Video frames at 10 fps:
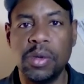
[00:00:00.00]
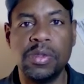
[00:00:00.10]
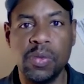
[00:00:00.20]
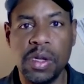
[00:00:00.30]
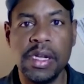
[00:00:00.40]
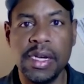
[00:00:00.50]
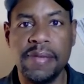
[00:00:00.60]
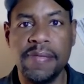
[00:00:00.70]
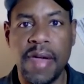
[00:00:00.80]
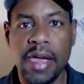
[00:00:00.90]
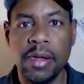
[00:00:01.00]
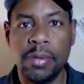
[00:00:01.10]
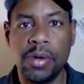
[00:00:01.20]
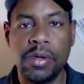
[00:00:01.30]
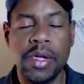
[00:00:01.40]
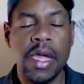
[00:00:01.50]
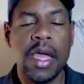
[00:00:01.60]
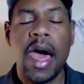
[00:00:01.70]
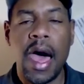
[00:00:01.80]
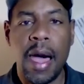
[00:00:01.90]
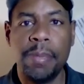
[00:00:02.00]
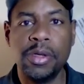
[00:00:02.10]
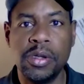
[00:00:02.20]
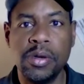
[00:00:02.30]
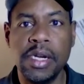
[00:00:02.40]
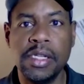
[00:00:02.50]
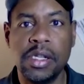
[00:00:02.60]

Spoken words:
So it's really an invaluable opportunity